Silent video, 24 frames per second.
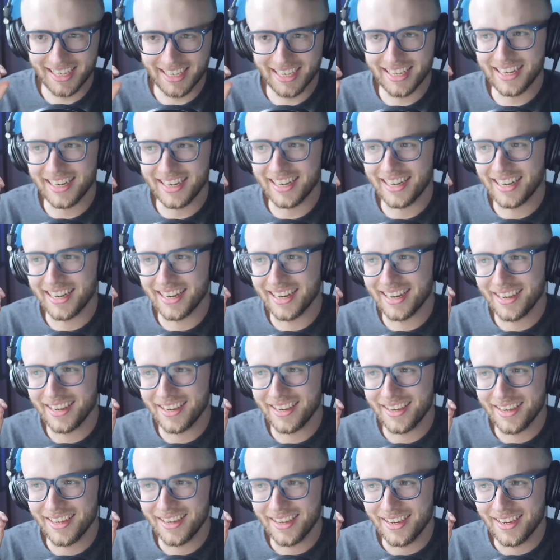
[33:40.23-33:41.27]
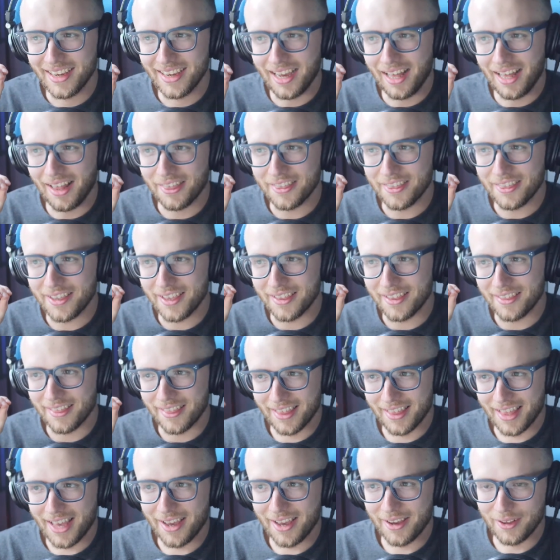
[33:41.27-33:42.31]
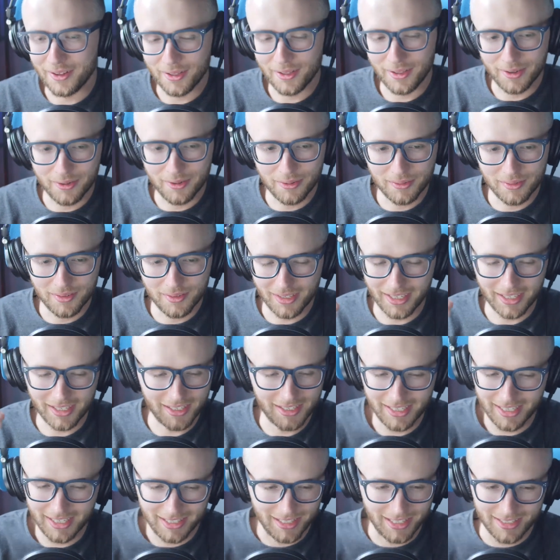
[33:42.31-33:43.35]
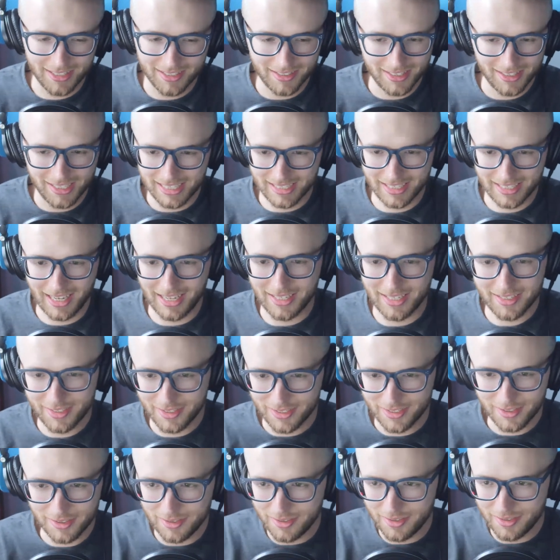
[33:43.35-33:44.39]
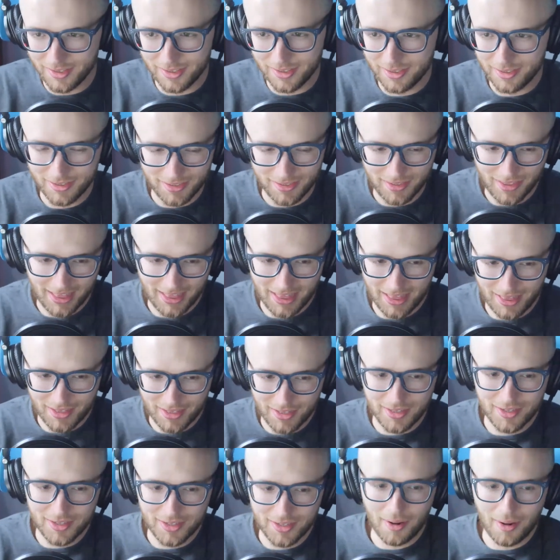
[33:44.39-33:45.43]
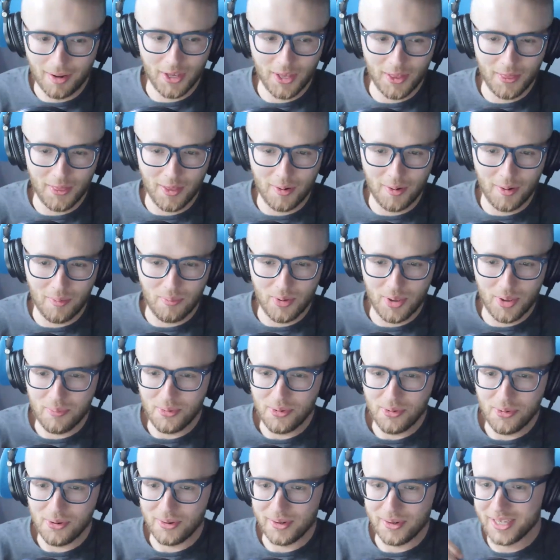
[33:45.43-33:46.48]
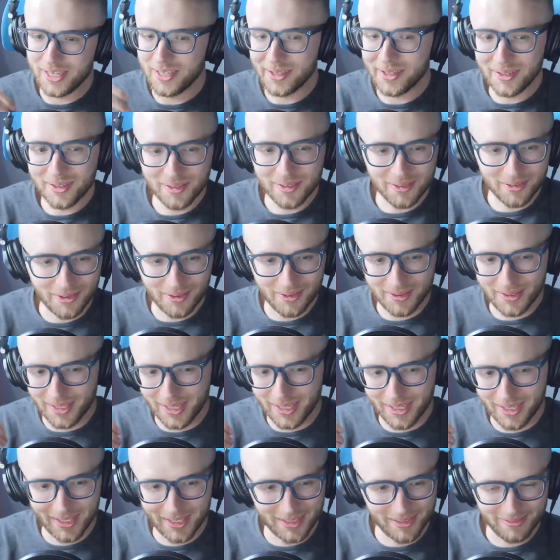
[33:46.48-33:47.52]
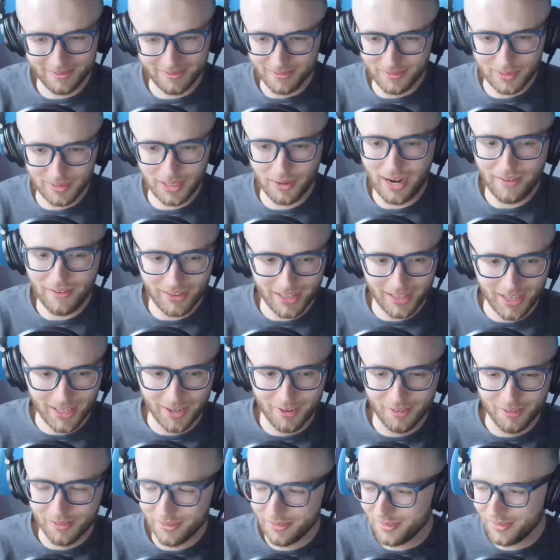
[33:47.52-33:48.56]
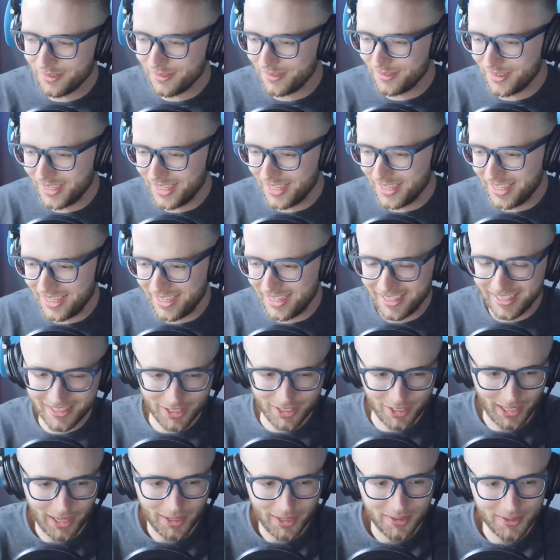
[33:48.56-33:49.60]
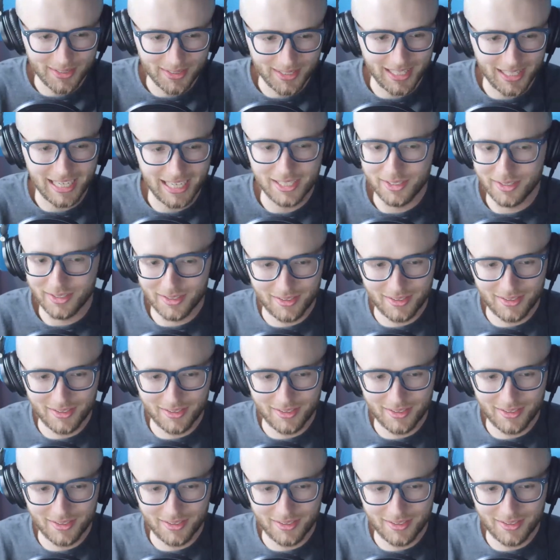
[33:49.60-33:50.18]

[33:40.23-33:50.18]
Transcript: and I think that alone, like again, that that's not s- something that people hear or like mm-hmm. we don't have a lot of uh, channels to like